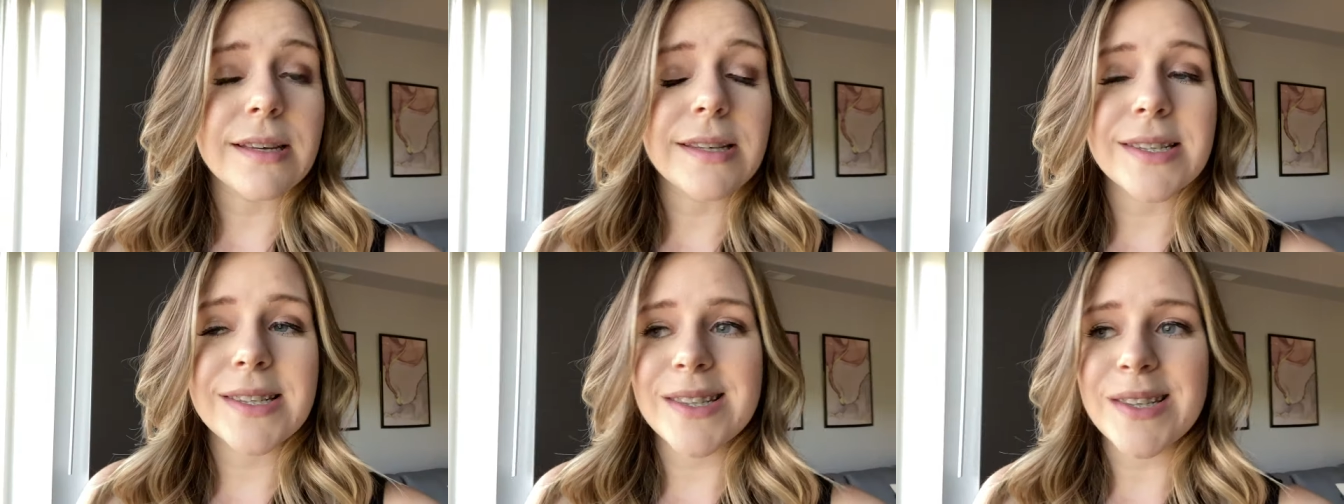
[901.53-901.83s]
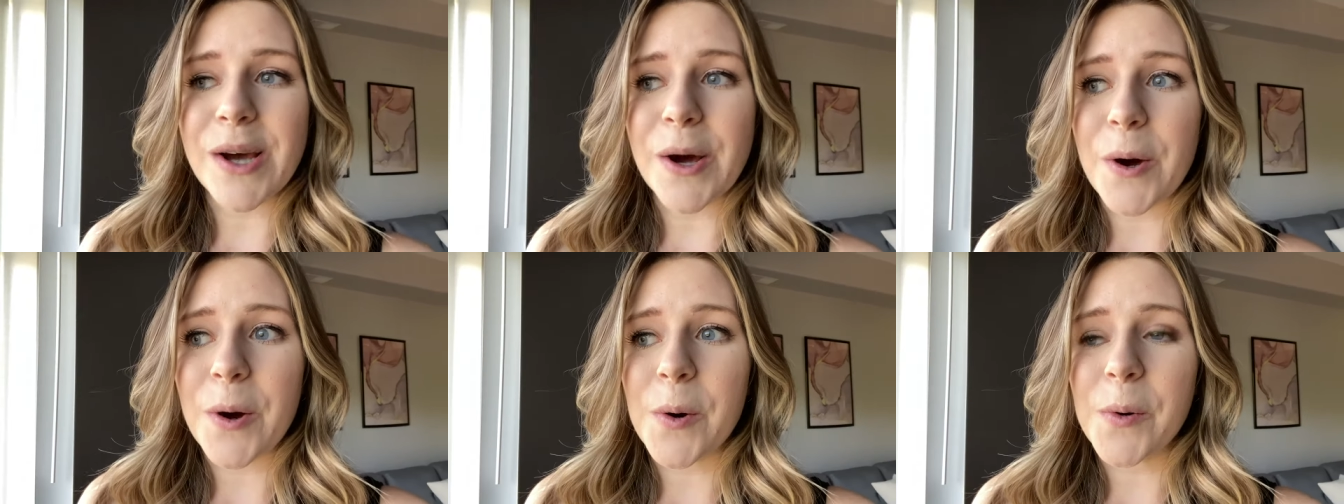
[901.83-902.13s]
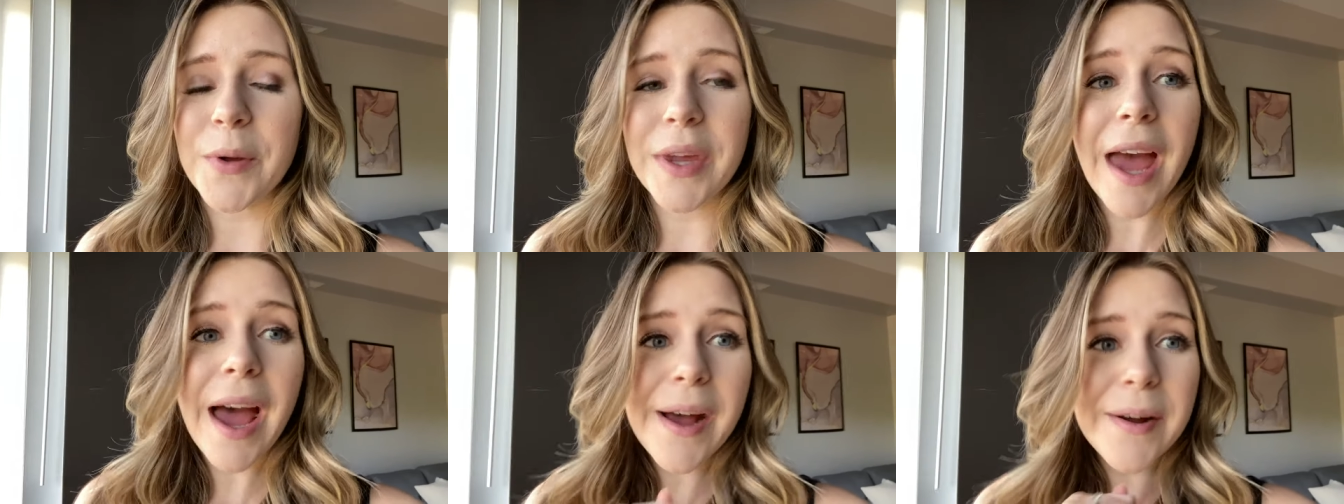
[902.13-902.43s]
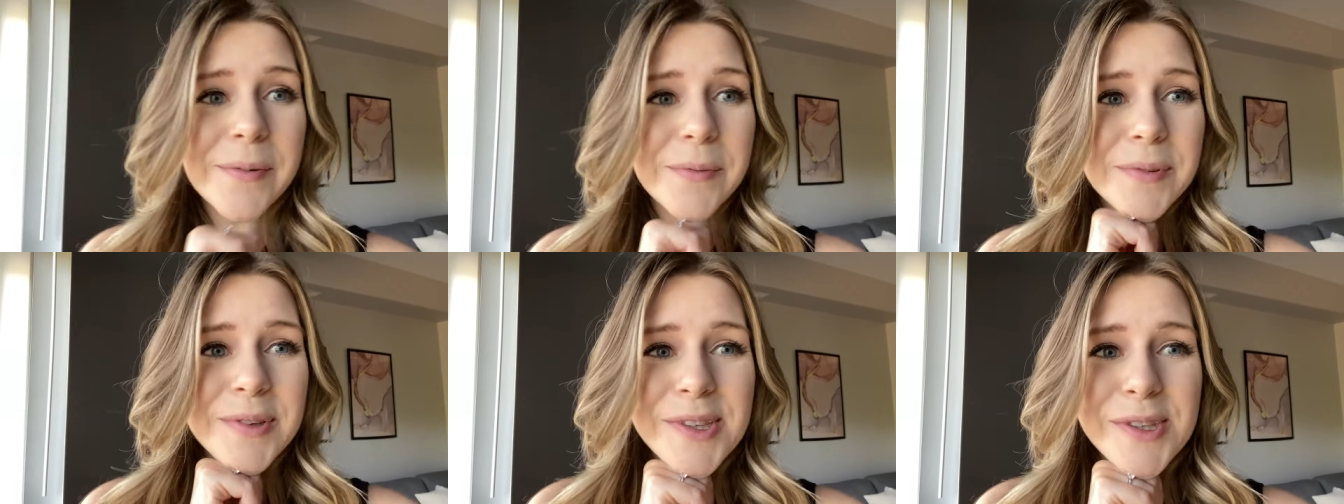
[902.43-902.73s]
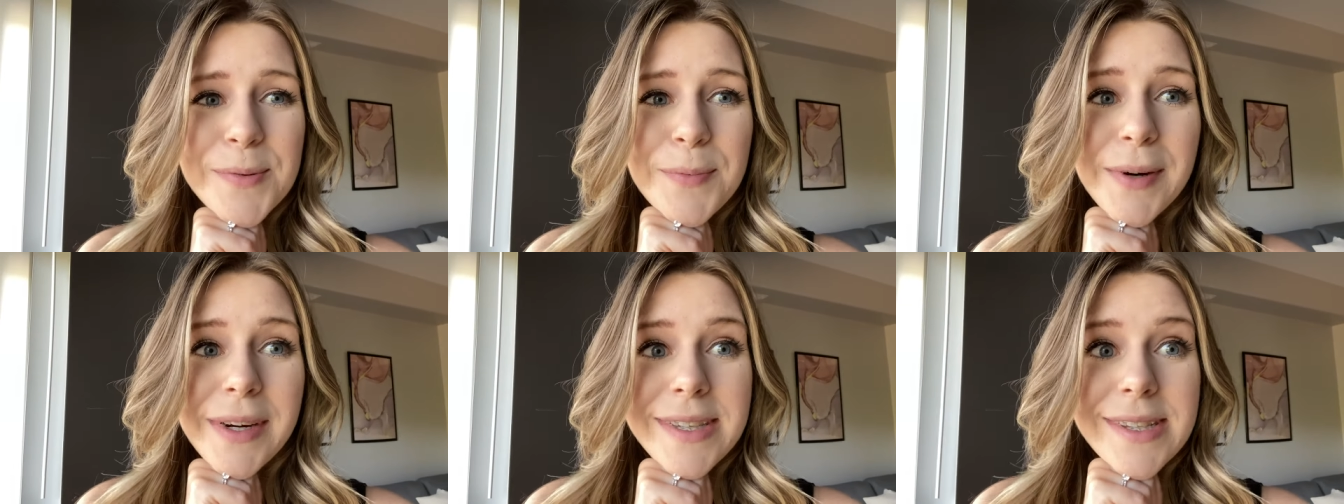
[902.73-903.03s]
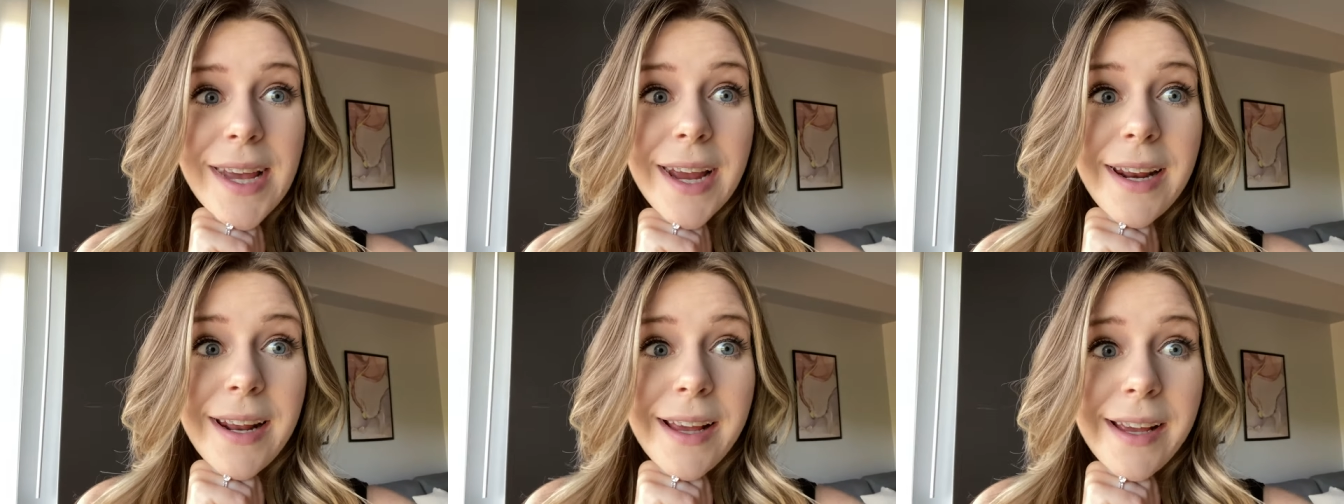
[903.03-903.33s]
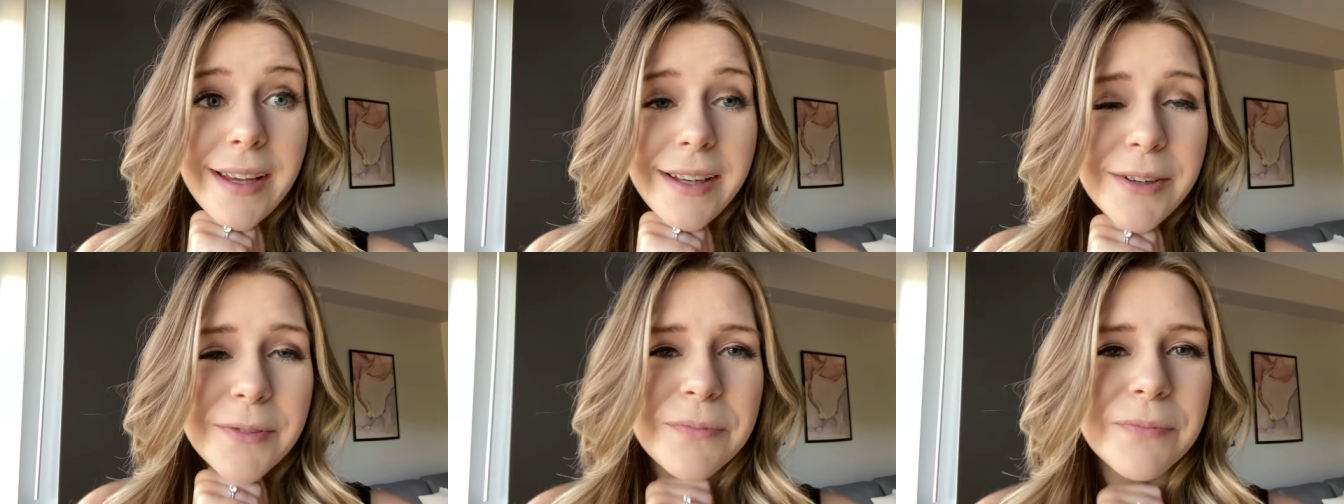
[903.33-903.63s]
so yeah super
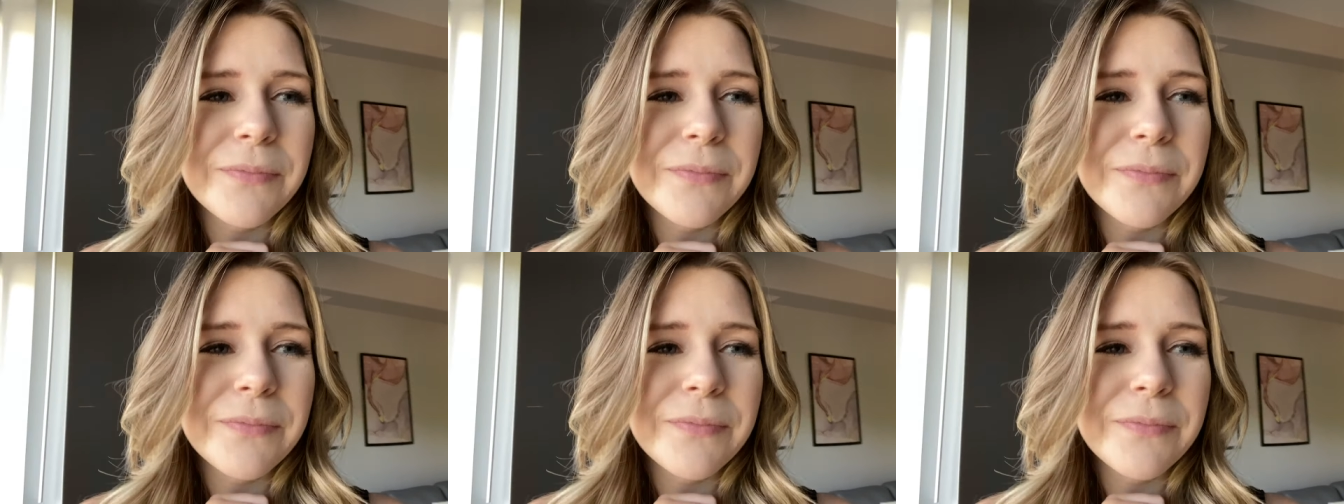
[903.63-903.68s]
excited